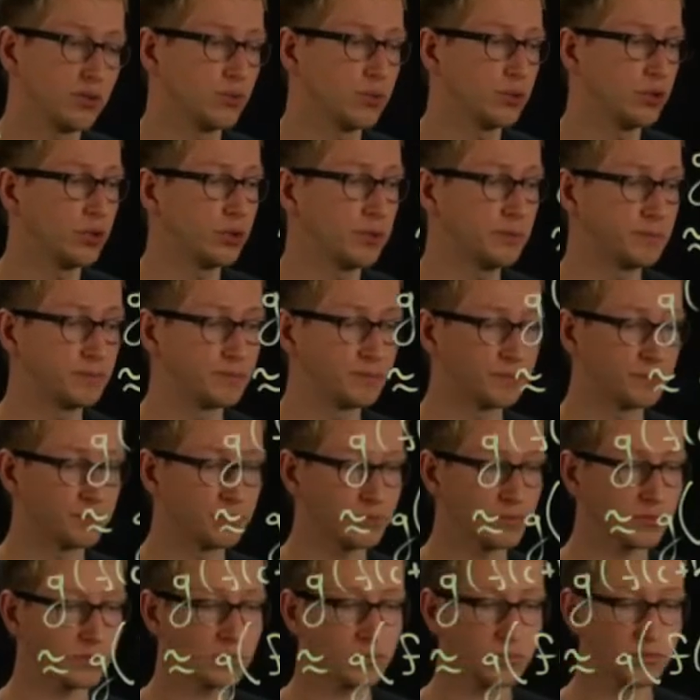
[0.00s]
rule.
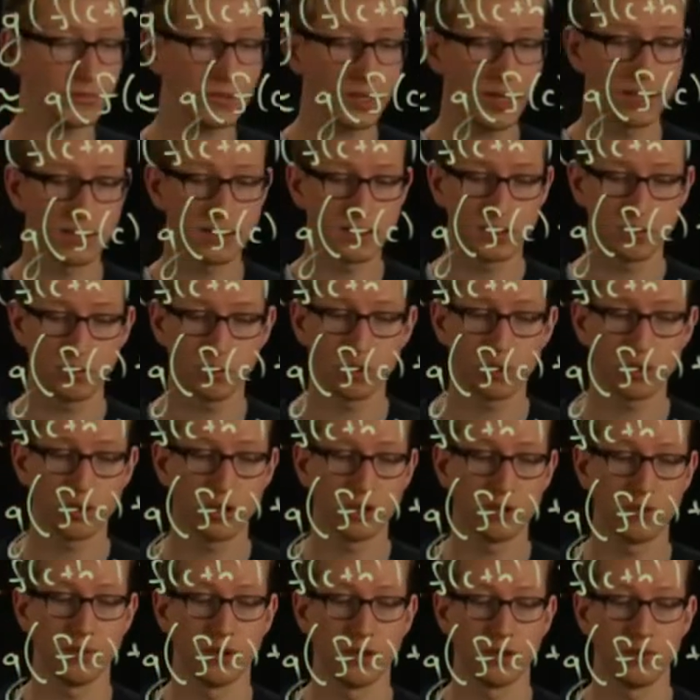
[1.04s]
And
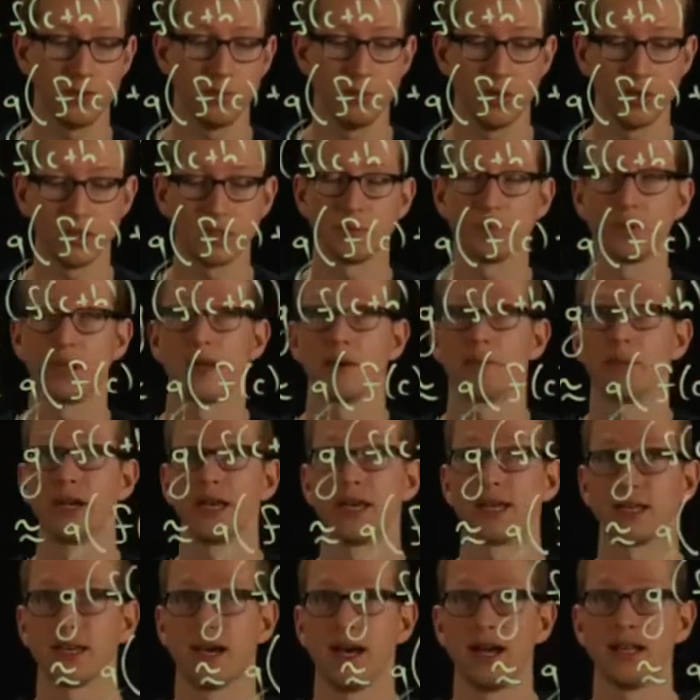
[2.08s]
similarly, when we multiply by
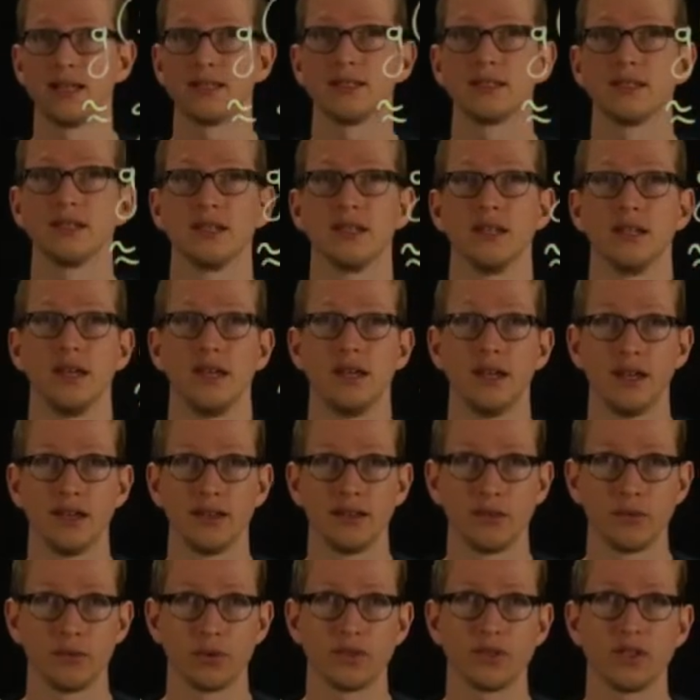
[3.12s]
a constant,
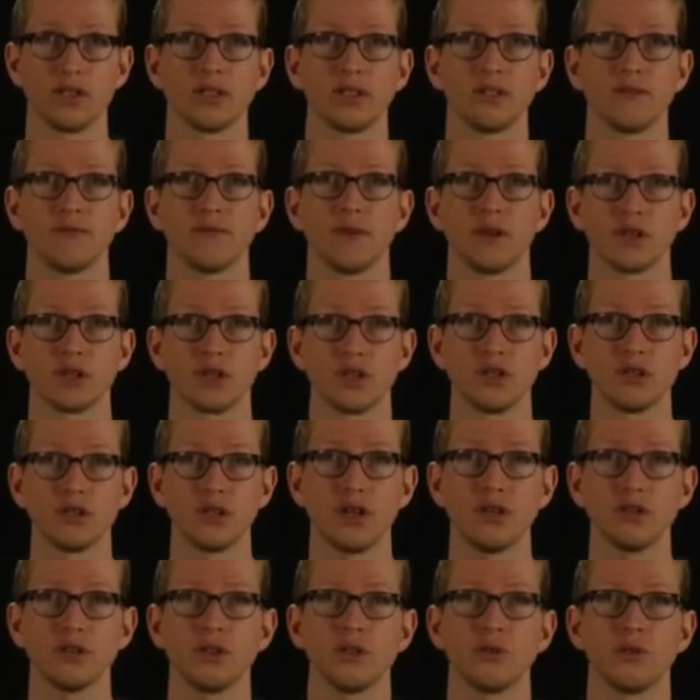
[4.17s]
the resulting function is
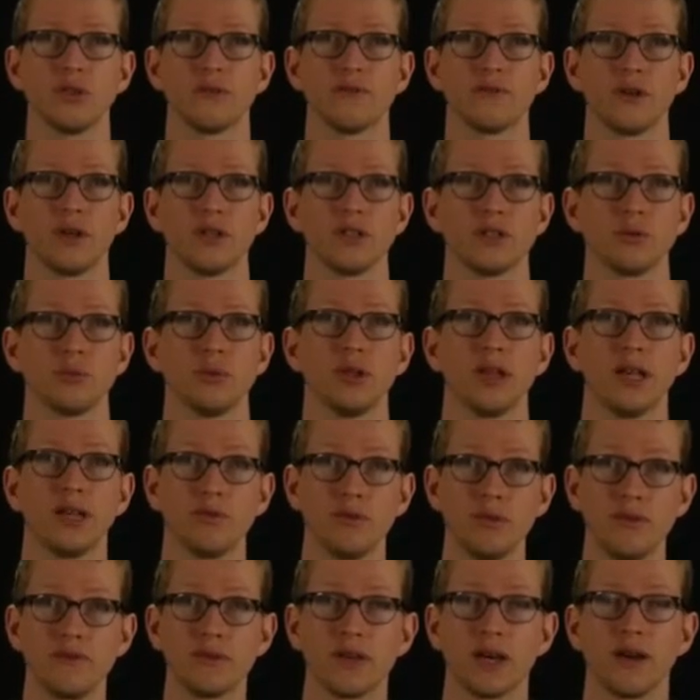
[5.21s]
also differentiable, and
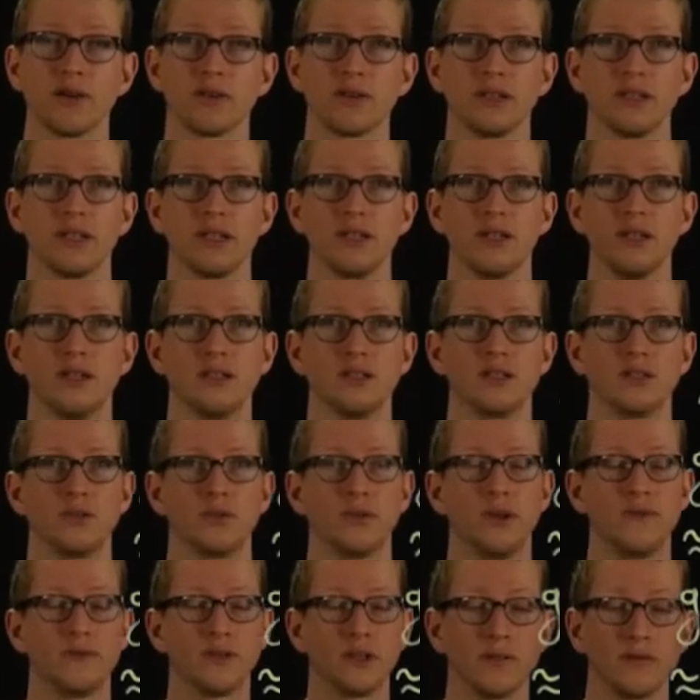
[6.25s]
we've calculated its
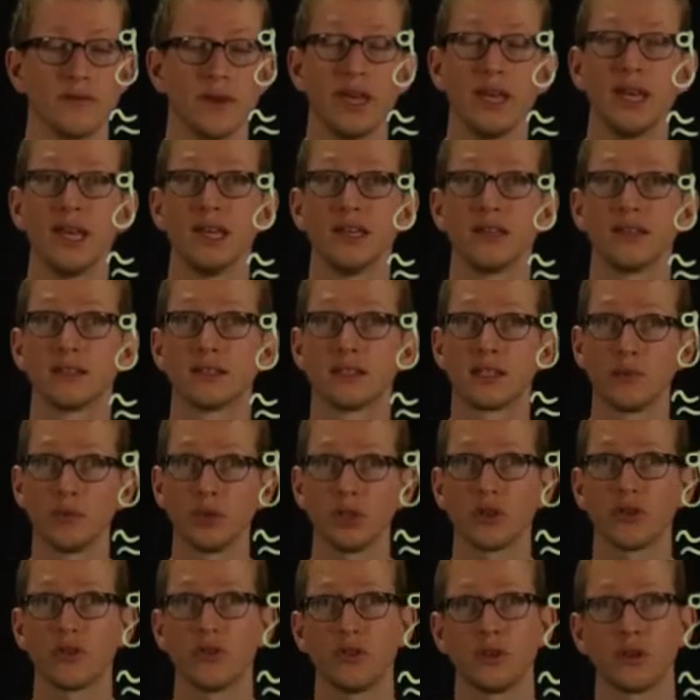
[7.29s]
derivative.
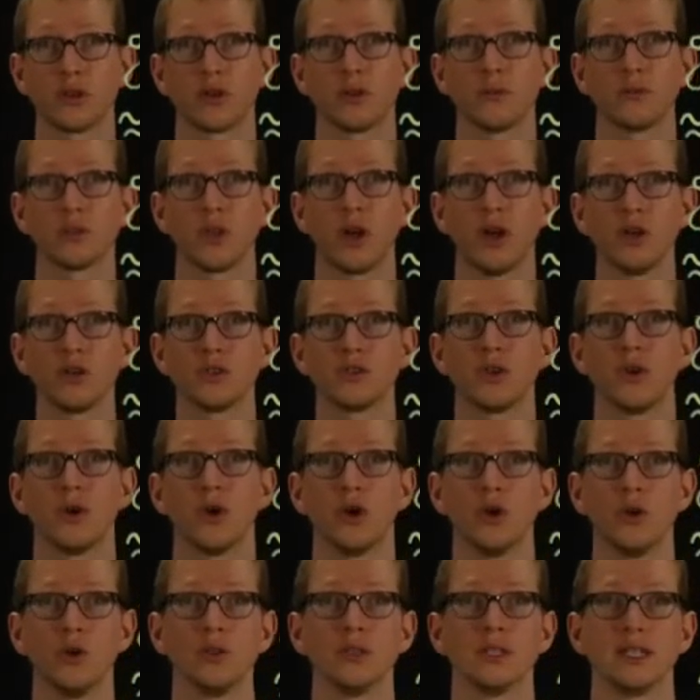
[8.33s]
Similar theorems also
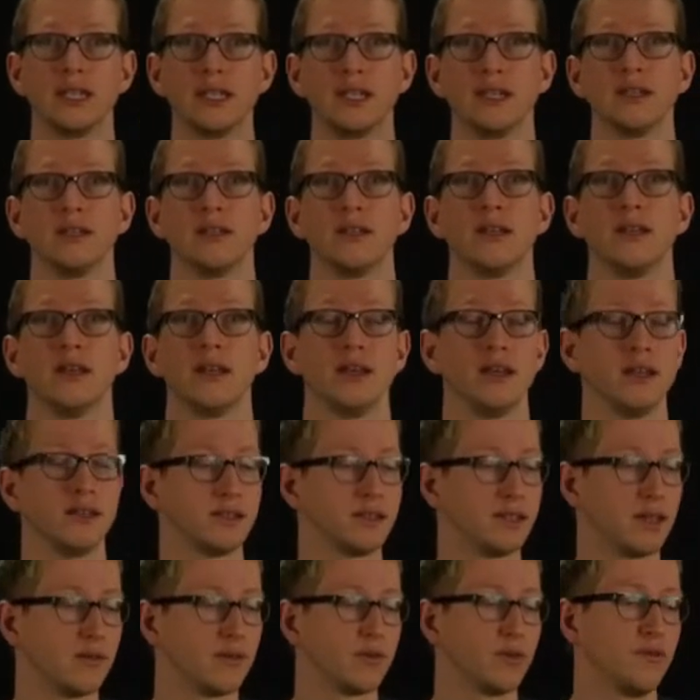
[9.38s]
hold in
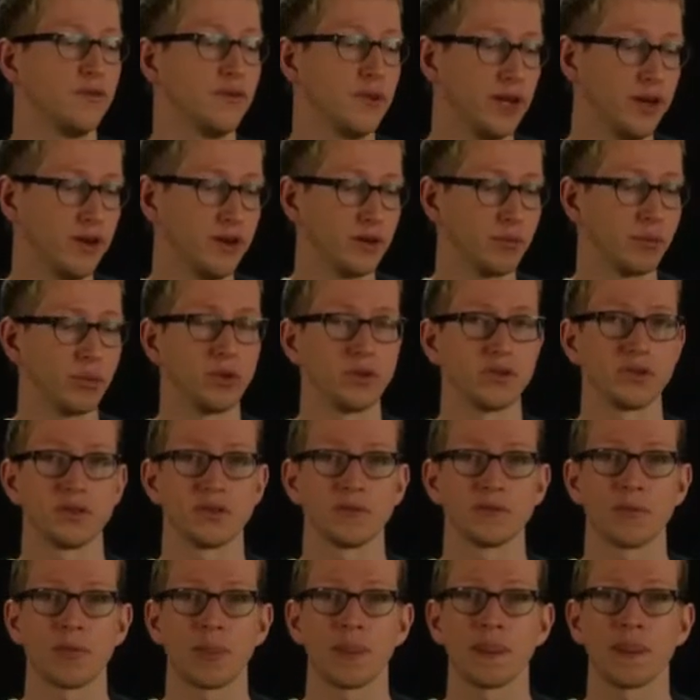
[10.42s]
several variables,
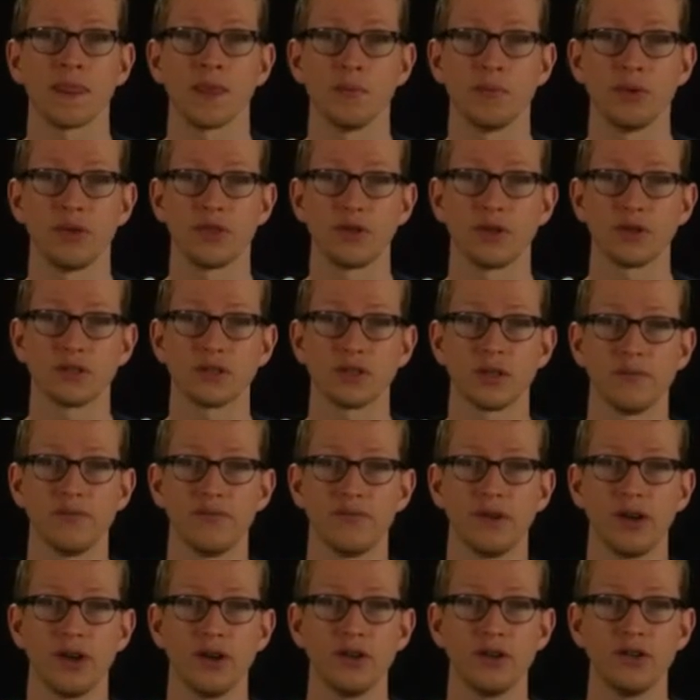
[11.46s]
but there are some
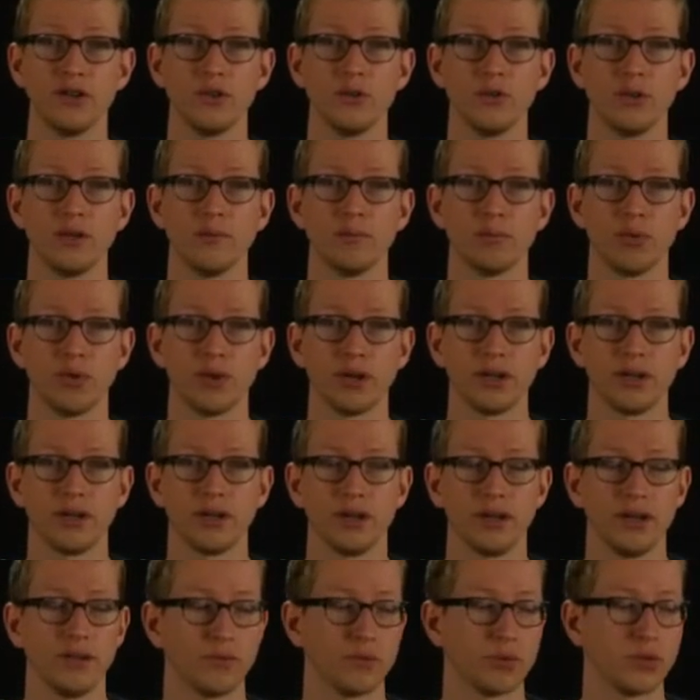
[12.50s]
very new and important
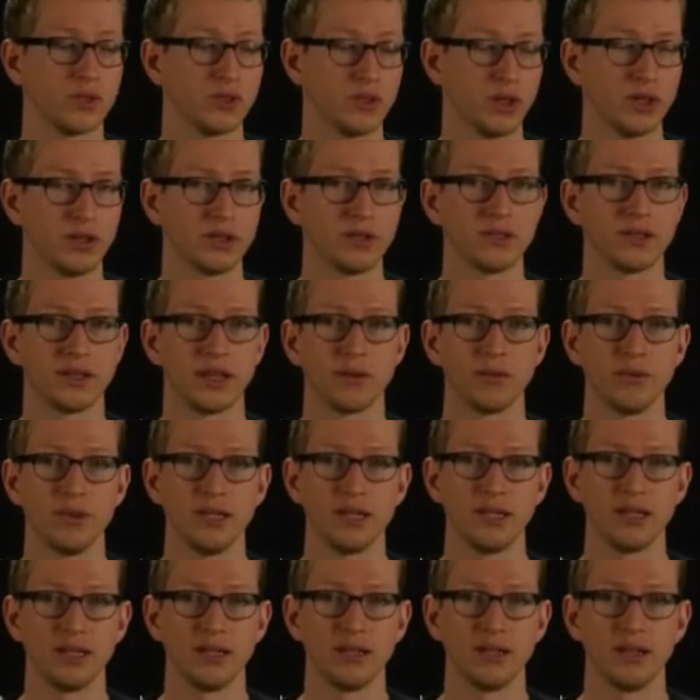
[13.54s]
results that we
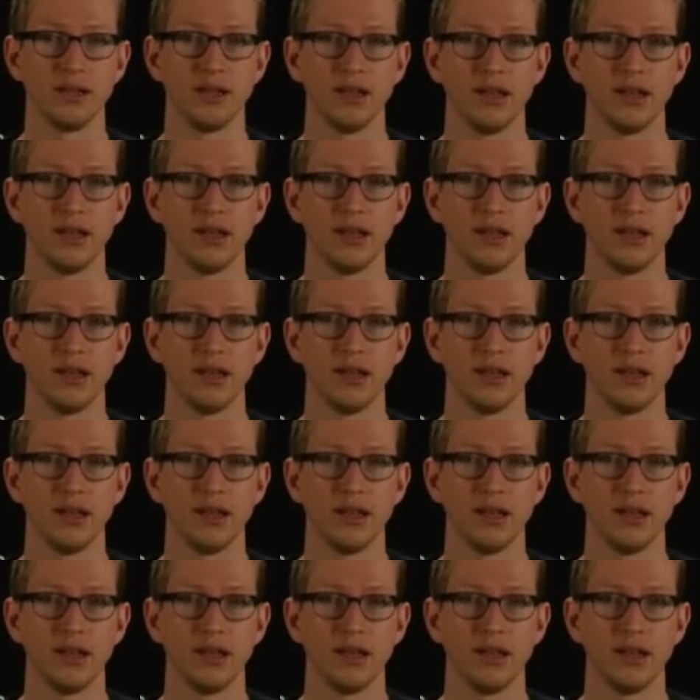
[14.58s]
need,